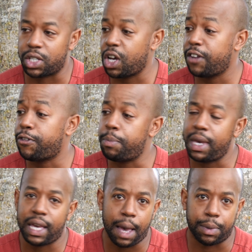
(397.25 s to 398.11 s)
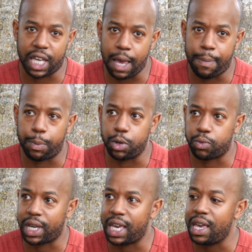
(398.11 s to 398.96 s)
Aside from being able to keep up with
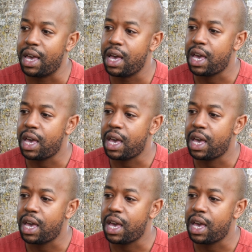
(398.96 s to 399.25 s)
Ricky,